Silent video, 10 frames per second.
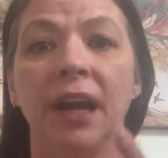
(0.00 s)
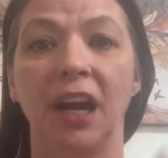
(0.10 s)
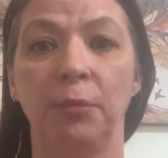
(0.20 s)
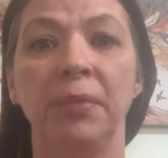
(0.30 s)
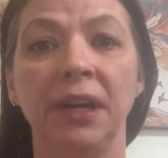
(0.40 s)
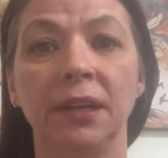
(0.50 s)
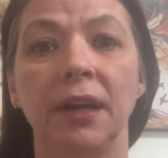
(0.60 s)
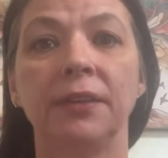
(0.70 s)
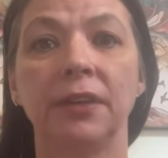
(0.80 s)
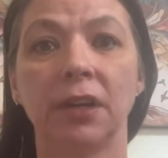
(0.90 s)
and
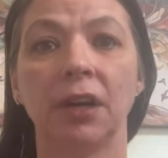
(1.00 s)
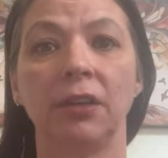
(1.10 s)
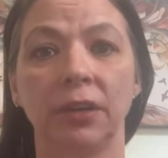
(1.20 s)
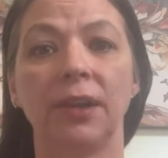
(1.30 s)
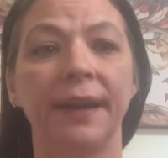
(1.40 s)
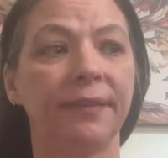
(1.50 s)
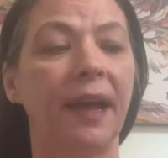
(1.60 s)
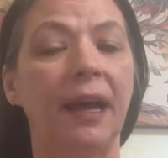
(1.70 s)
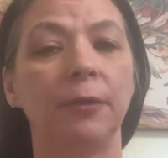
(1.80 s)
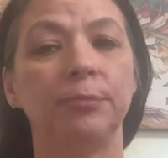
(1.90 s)
Mila. They're going to look like
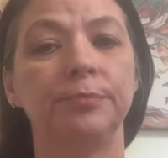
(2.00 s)
that.